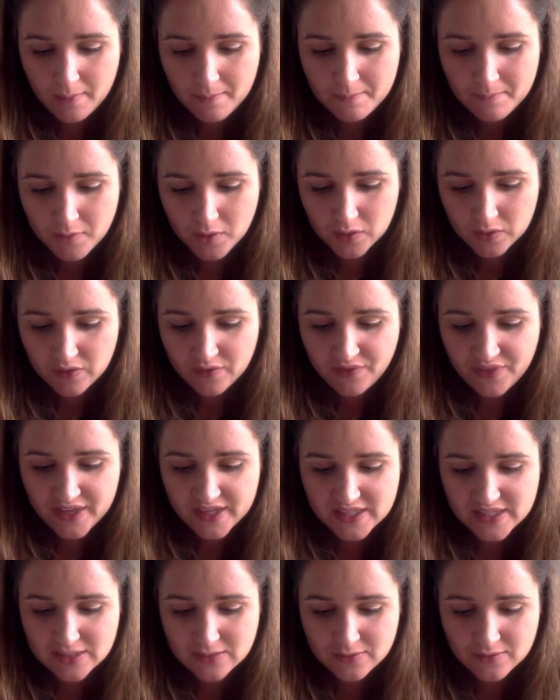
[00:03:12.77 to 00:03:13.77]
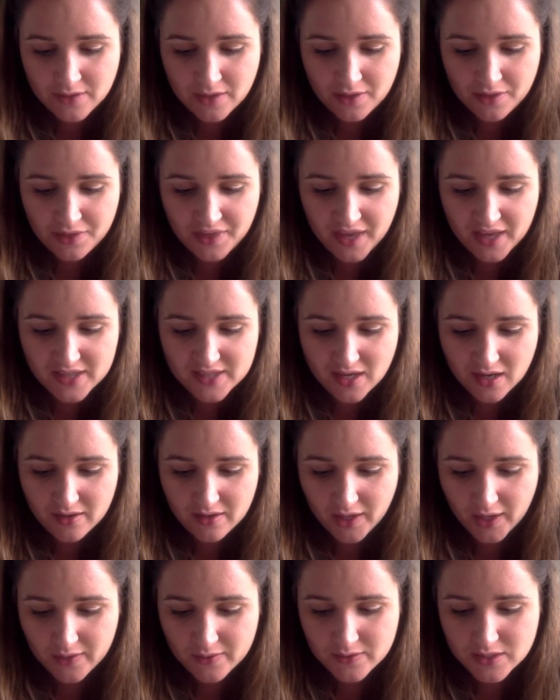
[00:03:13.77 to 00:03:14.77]
More of this, although things
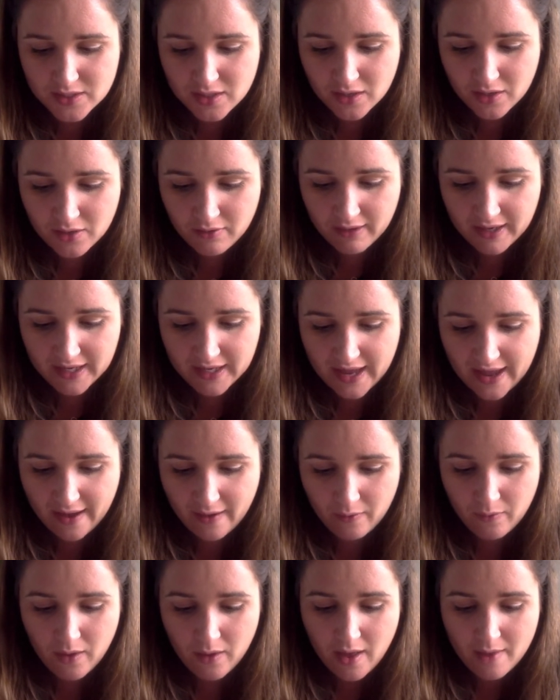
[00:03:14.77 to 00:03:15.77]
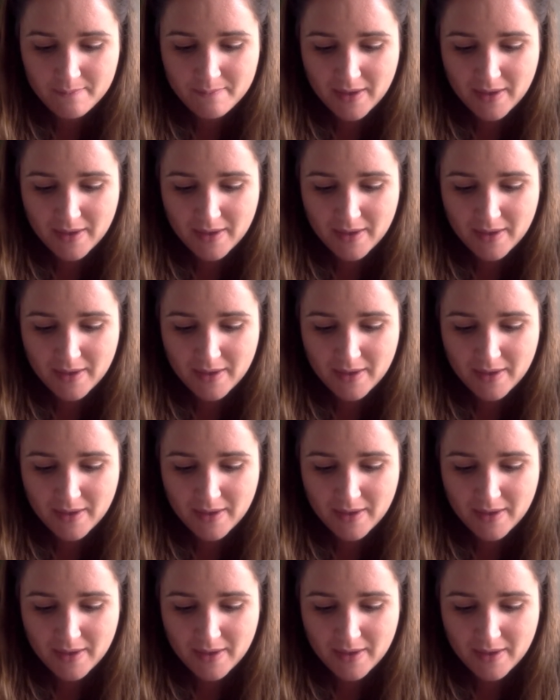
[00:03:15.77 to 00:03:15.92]
aren't going so great now.